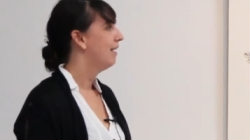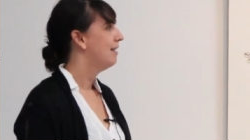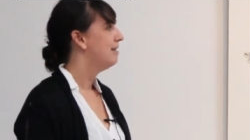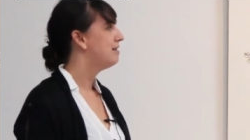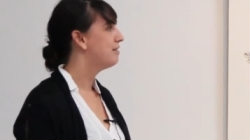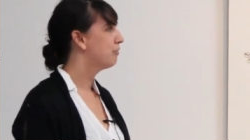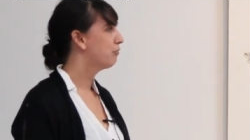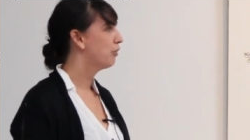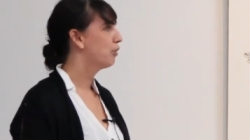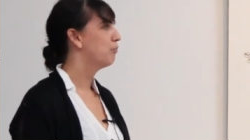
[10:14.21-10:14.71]

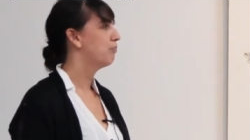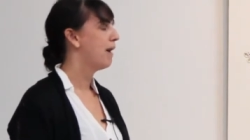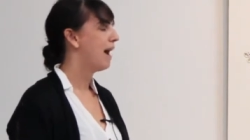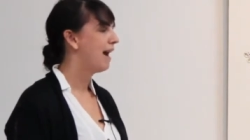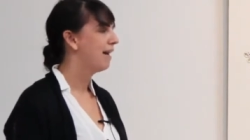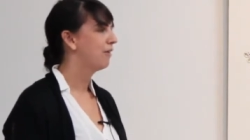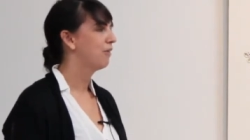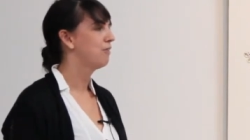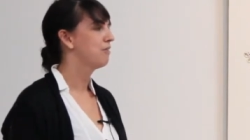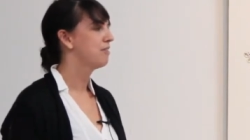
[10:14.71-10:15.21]
Different
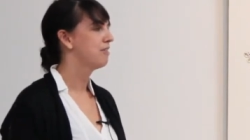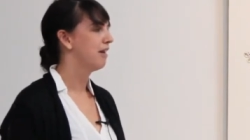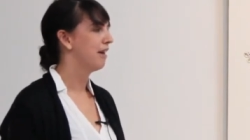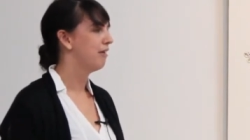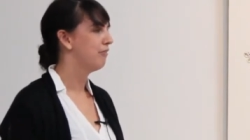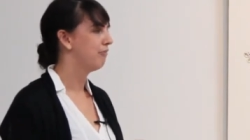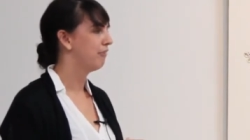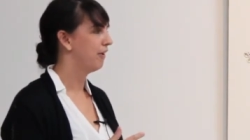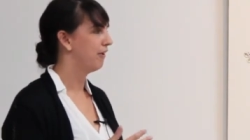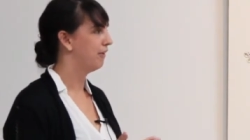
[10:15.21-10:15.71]
patterns that
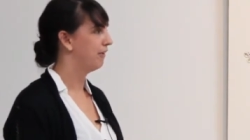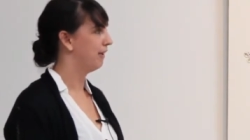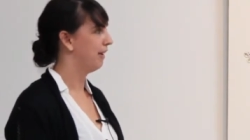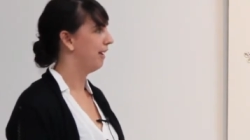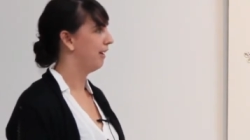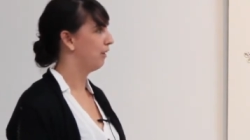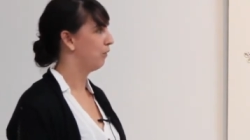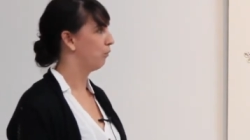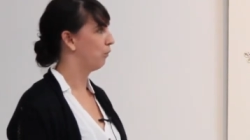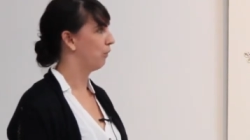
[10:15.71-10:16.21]
I felt
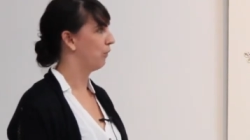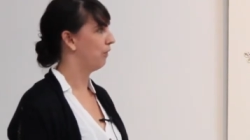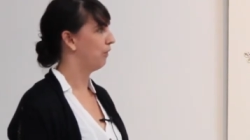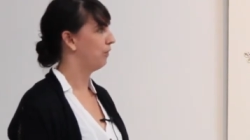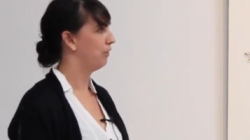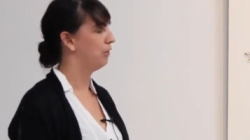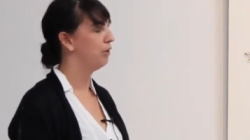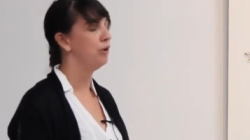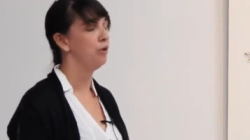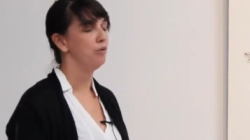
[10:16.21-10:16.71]
like were
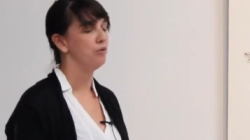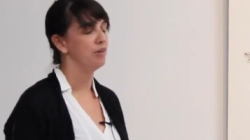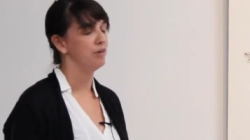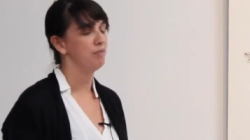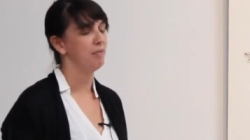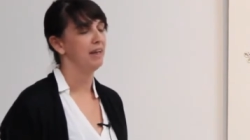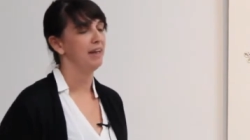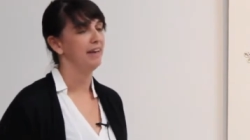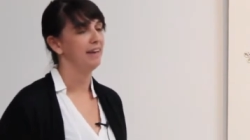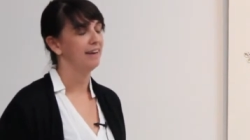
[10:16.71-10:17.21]
new to
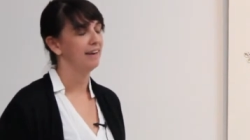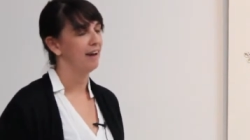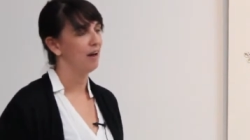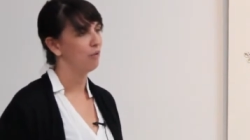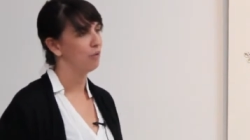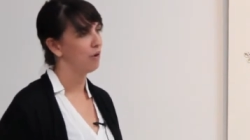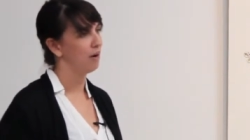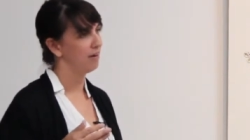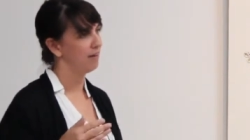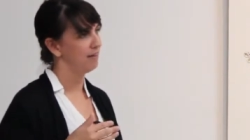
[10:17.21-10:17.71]
me. I
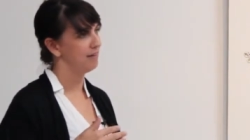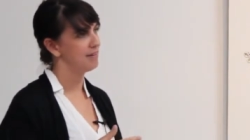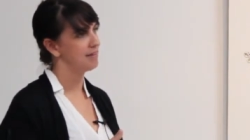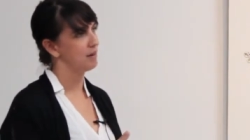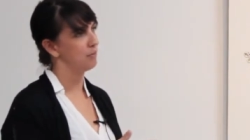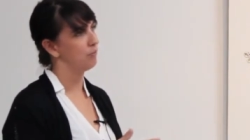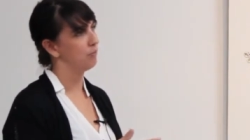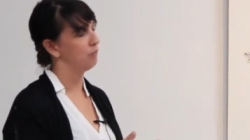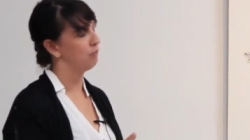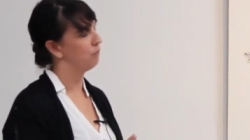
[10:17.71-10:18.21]
wanted
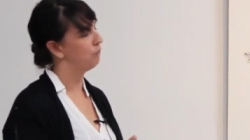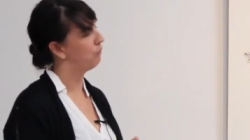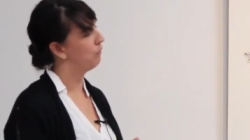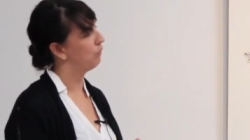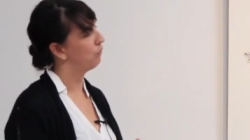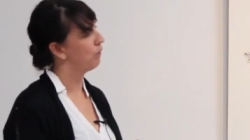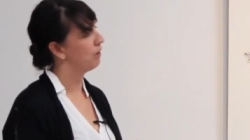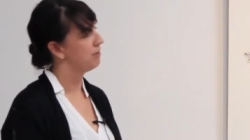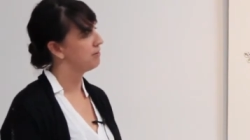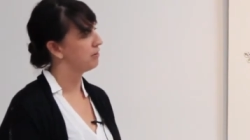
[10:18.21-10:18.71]

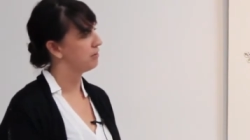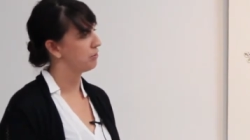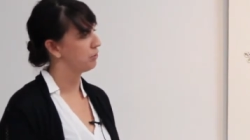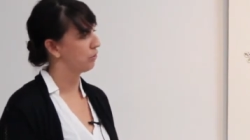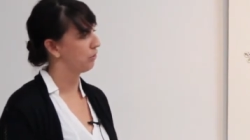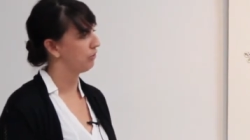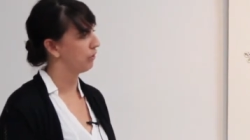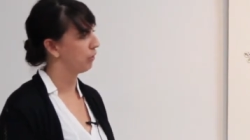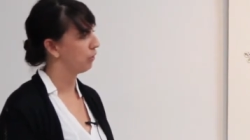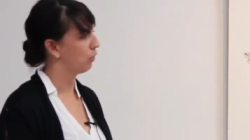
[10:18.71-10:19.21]
to
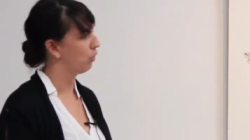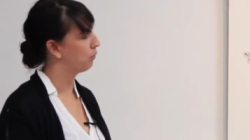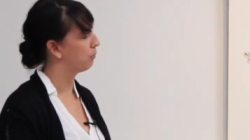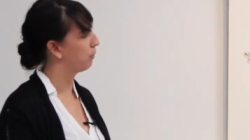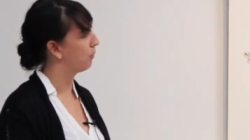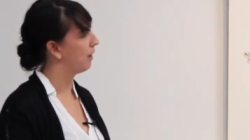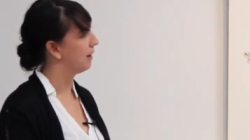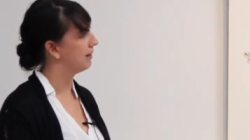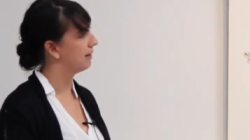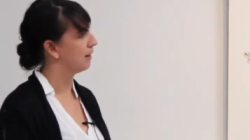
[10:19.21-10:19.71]
sort of
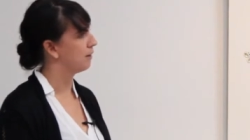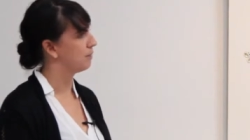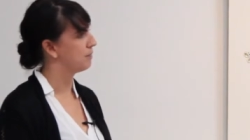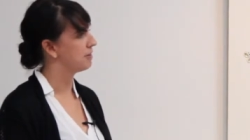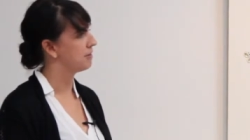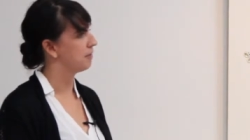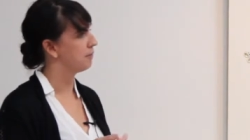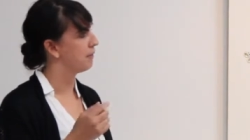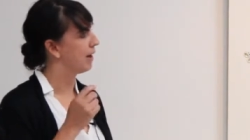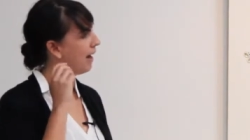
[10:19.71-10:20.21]
incorporate them
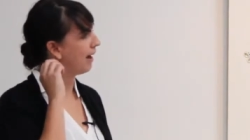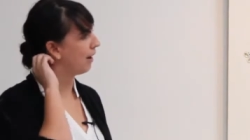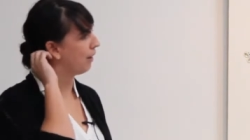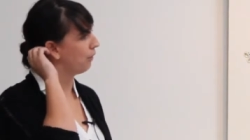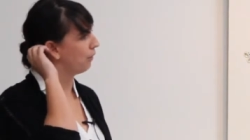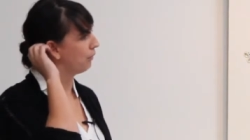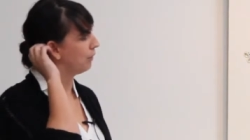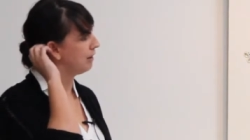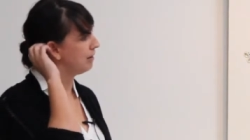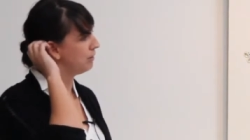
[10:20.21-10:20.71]

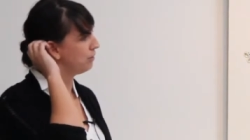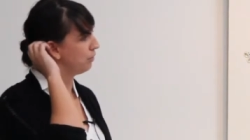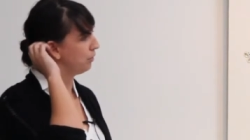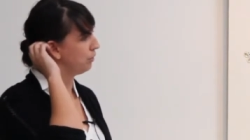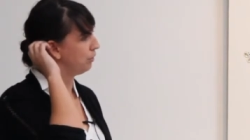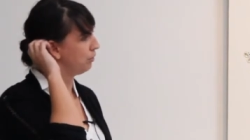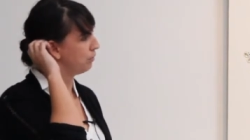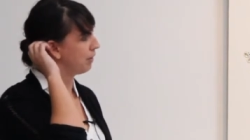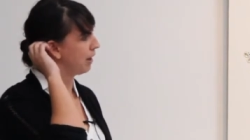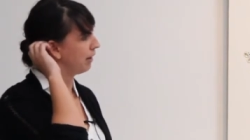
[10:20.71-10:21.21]
somehow into a
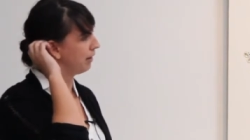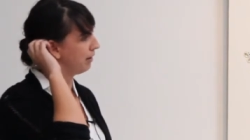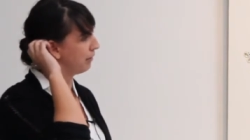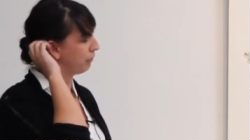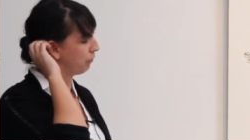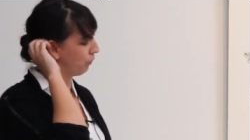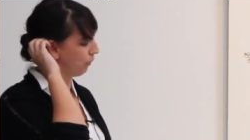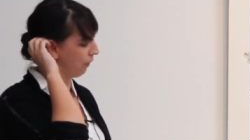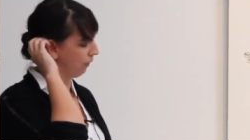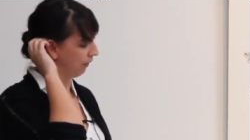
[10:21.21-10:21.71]
new body
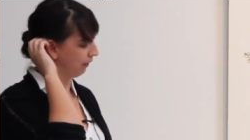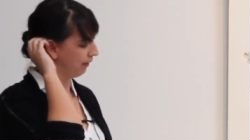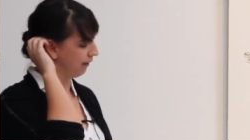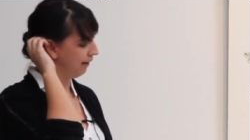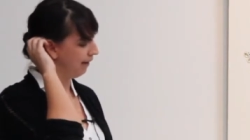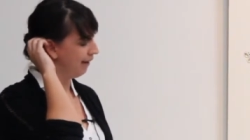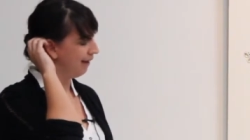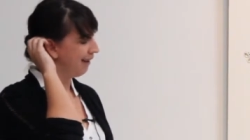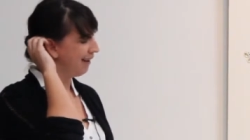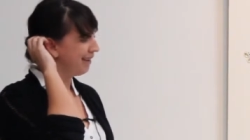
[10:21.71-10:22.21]
of work
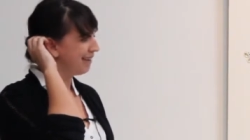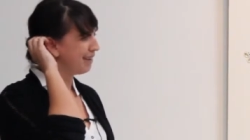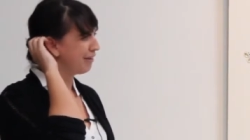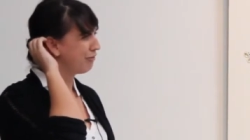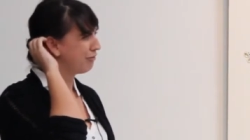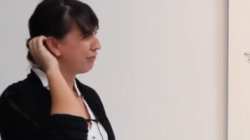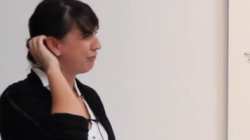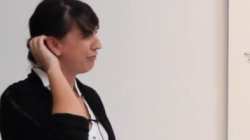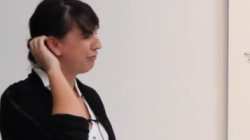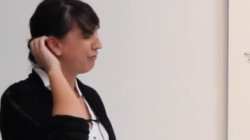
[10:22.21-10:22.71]

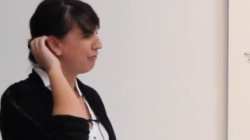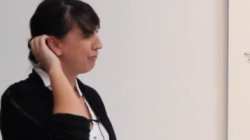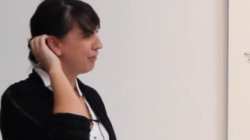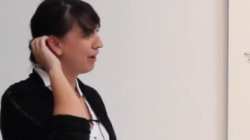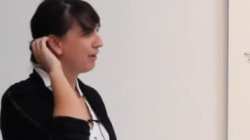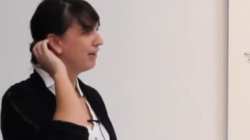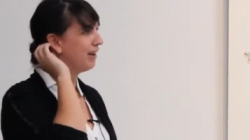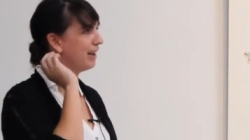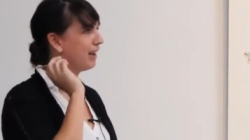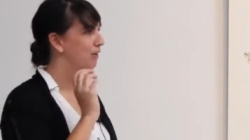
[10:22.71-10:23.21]
that
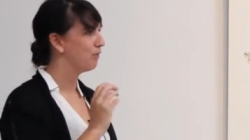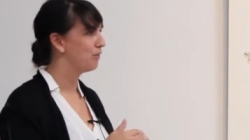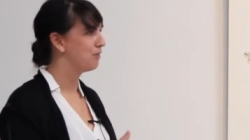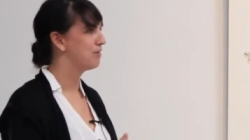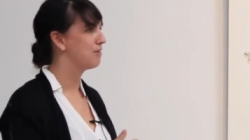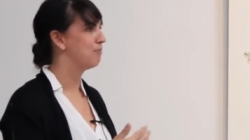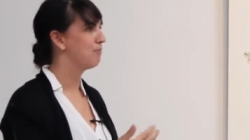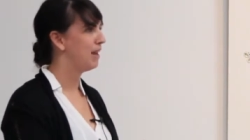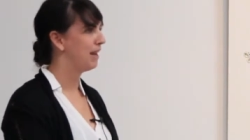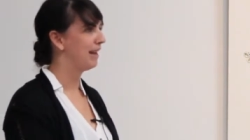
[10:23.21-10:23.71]
felt like it
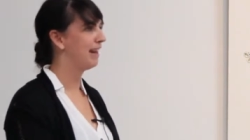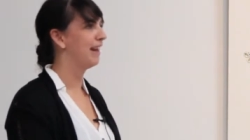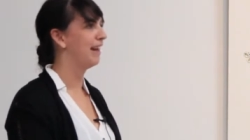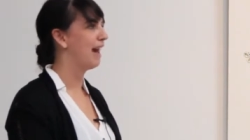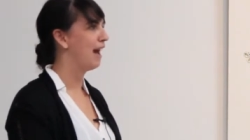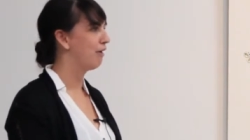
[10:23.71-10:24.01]
was making